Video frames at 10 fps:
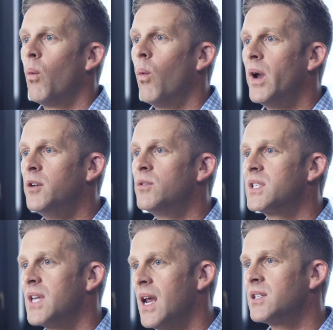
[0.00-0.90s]
When you
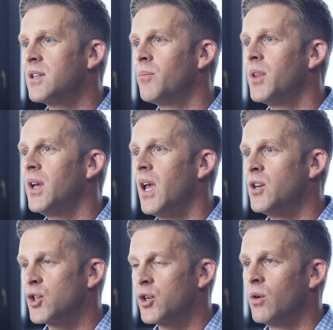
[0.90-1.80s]
say something
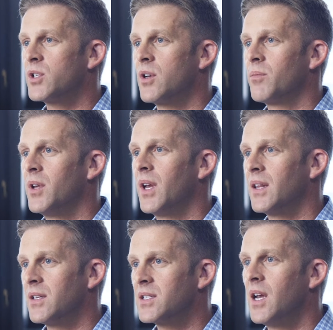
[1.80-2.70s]
and show something
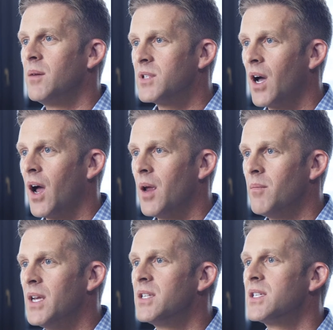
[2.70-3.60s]
at the same
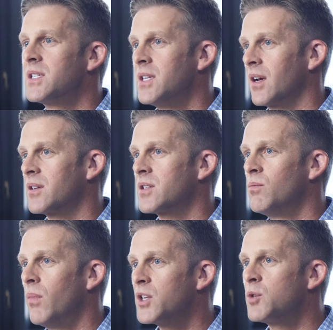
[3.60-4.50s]
time, it
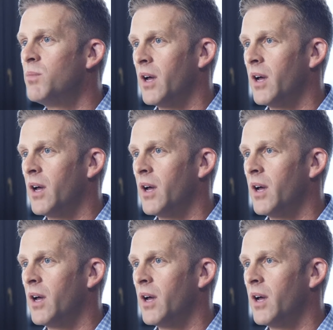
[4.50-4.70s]
sticks much